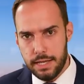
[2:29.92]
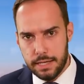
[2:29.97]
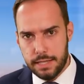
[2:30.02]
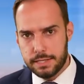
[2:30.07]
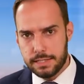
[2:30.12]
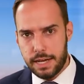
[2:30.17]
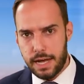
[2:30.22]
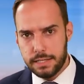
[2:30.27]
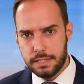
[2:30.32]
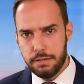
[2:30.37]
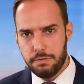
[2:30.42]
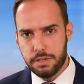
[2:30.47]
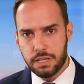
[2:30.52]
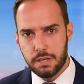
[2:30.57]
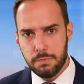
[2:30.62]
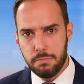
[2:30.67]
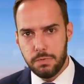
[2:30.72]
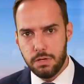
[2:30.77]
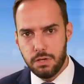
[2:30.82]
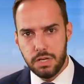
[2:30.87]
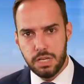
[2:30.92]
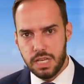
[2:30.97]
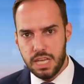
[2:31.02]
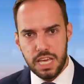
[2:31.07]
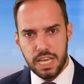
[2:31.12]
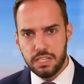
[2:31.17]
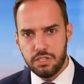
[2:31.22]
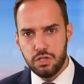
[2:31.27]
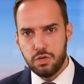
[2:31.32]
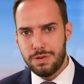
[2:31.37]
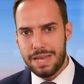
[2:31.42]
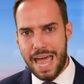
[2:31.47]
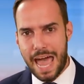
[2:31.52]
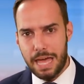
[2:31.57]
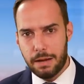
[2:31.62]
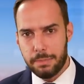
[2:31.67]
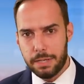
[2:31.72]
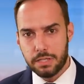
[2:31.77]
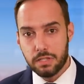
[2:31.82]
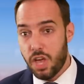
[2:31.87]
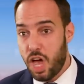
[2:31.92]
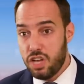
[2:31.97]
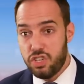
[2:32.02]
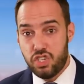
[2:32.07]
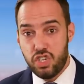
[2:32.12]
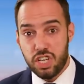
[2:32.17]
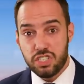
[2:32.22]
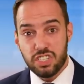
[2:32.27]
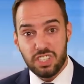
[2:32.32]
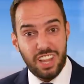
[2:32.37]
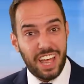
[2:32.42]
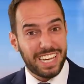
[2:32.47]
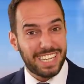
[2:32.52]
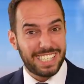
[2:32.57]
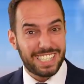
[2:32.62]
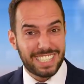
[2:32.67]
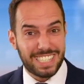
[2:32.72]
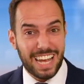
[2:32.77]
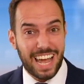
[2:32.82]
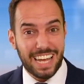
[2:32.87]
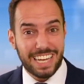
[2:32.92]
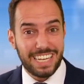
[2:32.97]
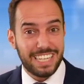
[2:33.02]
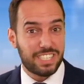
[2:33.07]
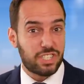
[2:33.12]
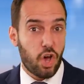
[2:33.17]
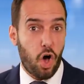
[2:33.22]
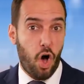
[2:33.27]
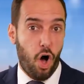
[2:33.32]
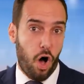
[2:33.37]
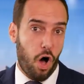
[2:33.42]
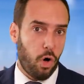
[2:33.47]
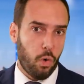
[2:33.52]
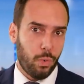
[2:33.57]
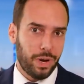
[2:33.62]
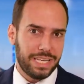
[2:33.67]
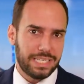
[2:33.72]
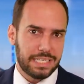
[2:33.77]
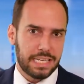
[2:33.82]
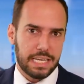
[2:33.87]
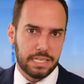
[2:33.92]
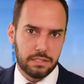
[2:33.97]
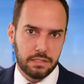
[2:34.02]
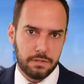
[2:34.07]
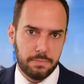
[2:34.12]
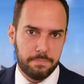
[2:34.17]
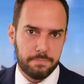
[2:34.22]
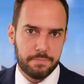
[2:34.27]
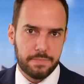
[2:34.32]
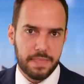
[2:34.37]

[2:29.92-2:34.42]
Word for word: The scientific community is unanimous, just like science always is.